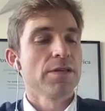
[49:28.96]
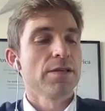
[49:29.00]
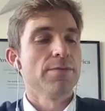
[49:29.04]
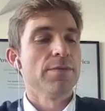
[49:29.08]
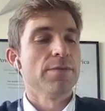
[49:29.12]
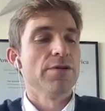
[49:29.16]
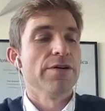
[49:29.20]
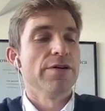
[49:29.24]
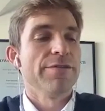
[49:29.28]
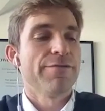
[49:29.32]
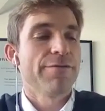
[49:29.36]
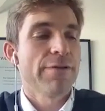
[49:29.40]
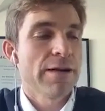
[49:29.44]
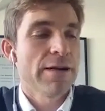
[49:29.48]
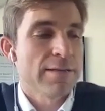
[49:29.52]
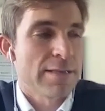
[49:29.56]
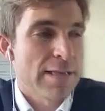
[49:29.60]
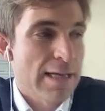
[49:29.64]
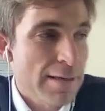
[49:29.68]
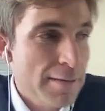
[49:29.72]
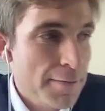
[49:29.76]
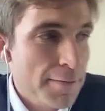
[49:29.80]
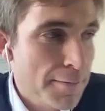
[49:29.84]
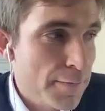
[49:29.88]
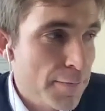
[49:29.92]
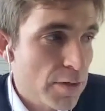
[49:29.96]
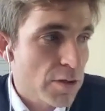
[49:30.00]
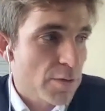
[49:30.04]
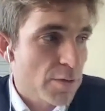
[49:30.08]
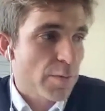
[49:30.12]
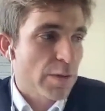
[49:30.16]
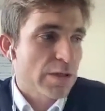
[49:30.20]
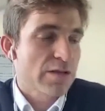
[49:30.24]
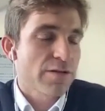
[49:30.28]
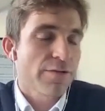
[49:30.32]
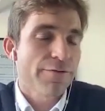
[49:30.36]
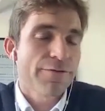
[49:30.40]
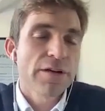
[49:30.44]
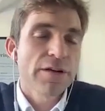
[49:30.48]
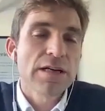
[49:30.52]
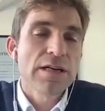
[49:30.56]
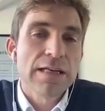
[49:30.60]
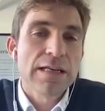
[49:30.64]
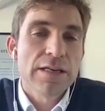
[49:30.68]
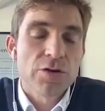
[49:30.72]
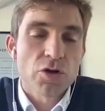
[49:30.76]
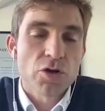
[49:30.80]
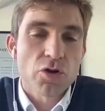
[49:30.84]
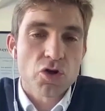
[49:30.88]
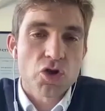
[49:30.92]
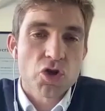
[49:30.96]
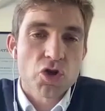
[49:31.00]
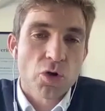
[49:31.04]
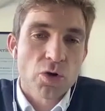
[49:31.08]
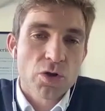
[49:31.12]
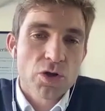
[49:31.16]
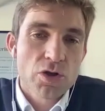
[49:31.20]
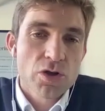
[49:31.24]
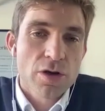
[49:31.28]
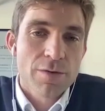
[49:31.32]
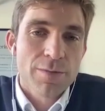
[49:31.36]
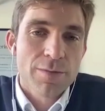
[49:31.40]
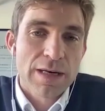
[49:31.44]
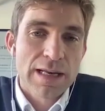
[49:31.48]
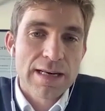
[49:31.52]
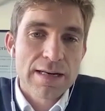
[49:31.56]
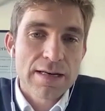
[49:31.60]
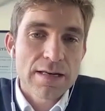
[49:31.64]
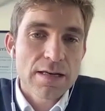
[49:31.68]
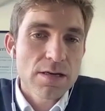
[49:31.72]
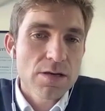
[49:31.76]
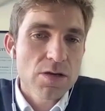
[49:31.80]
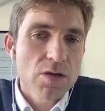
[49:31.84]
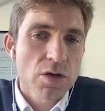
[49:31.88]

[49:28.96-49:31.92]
me rephrase that, specifically in your short-term lending.